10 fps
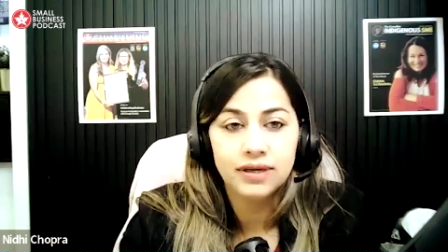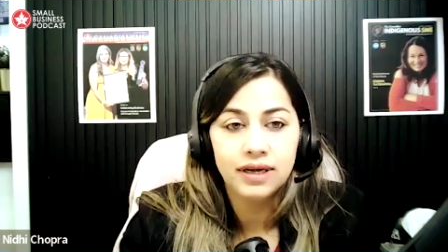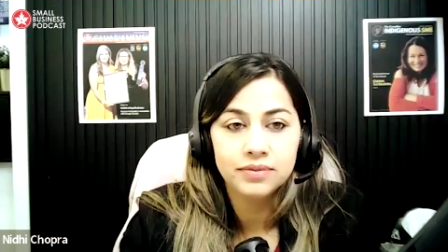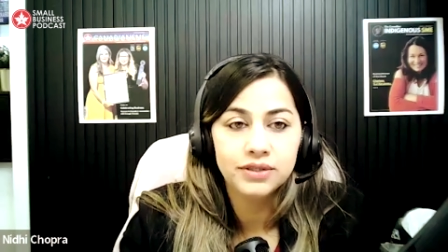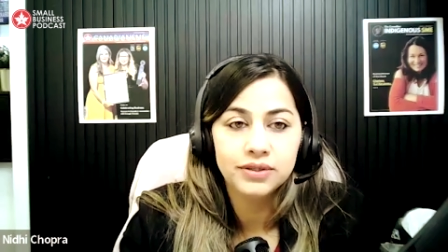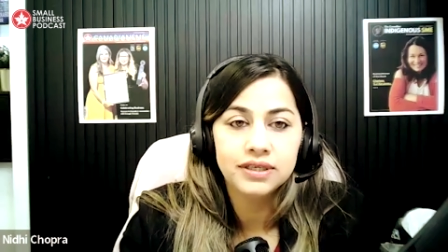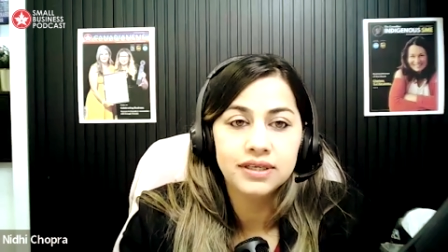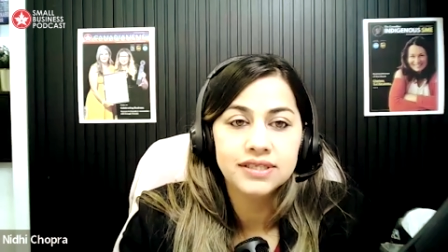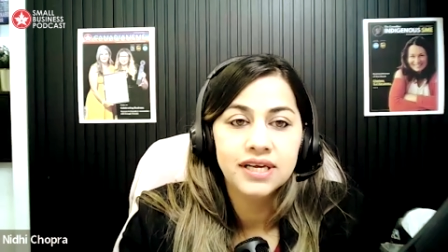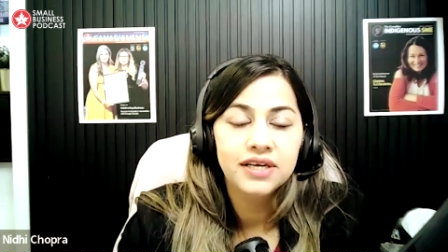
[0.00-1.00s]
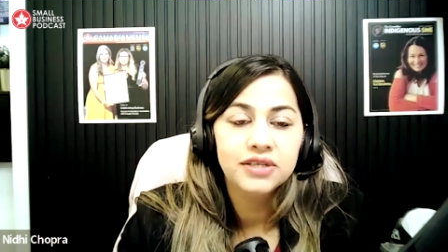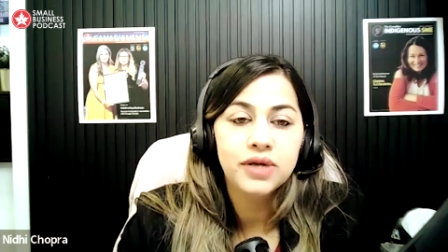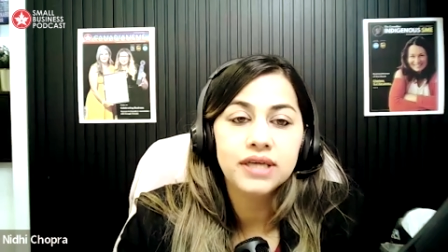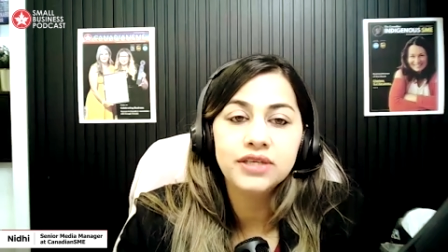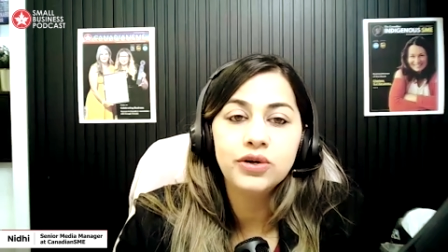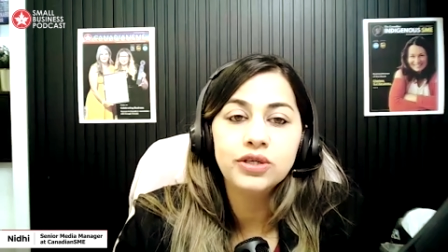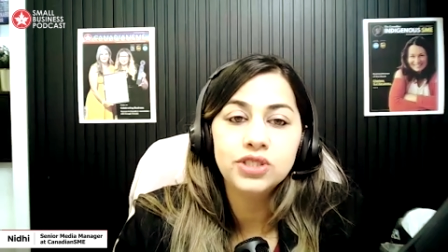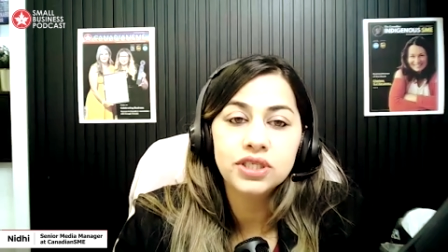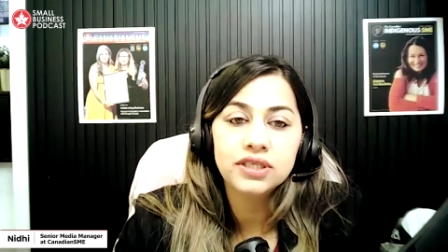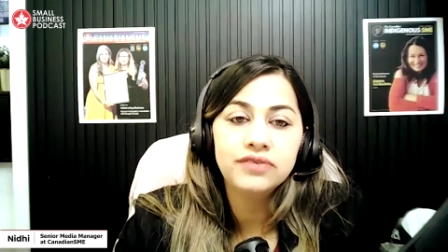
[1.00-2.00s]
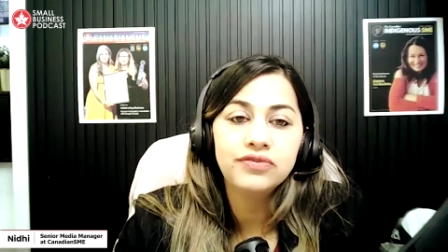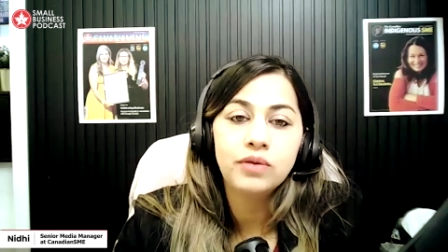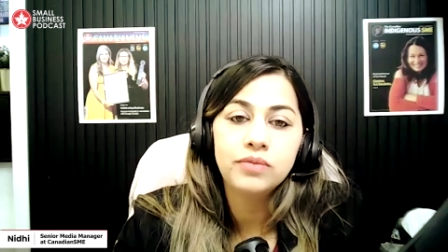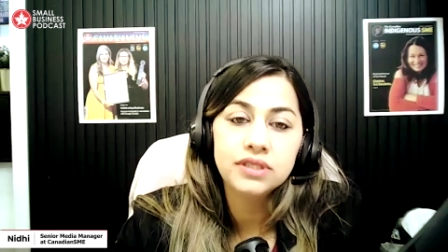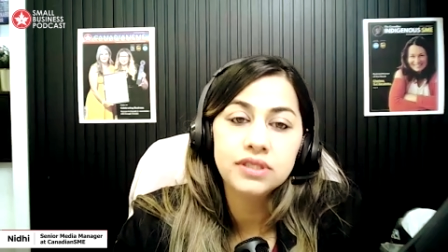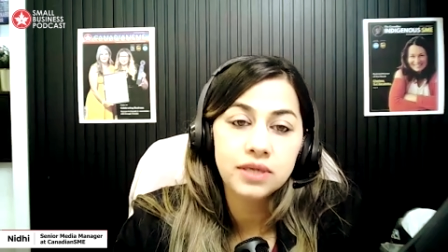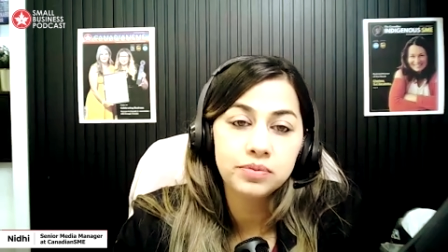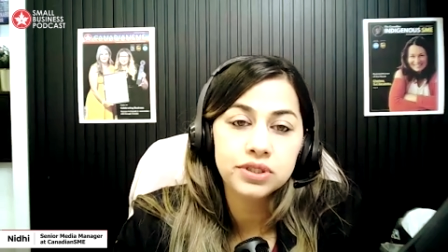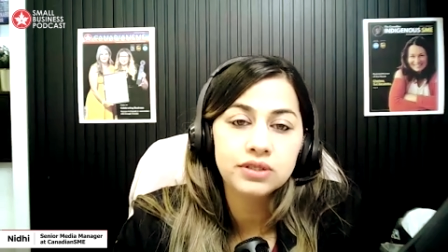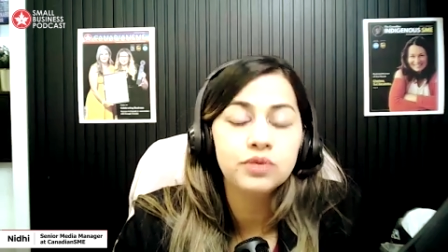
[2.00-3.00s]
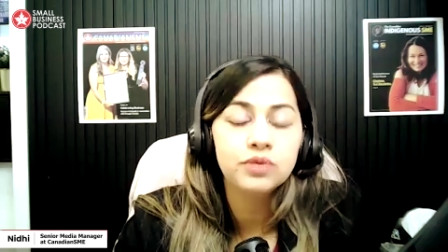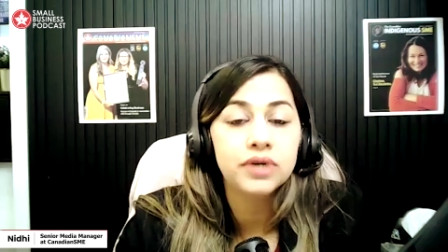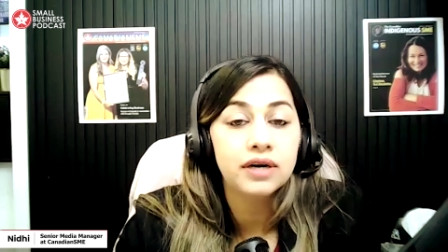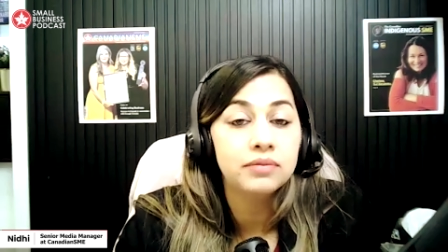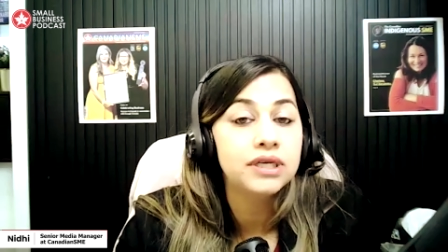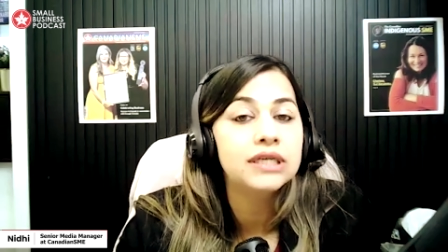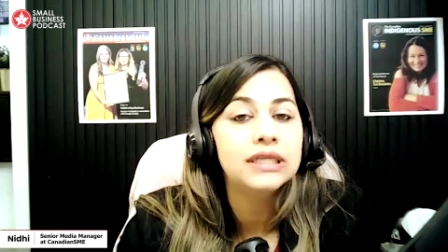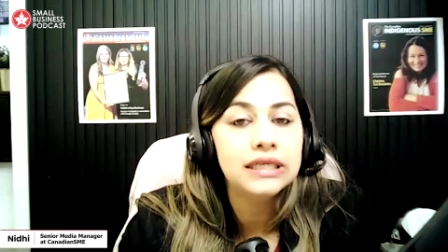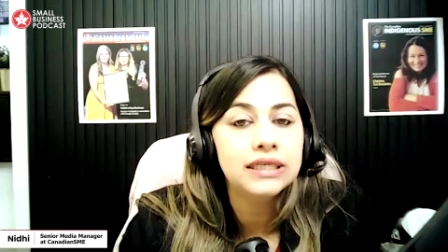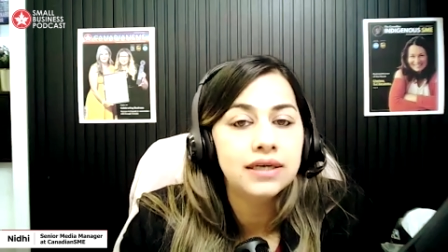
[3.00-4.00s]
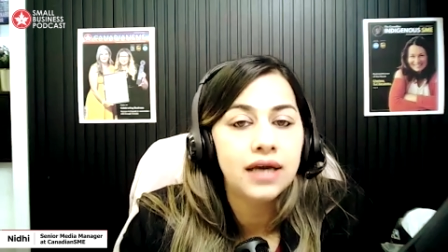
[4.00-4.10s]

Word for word: Absolutely does. So I think your journey from inception to becoming a leading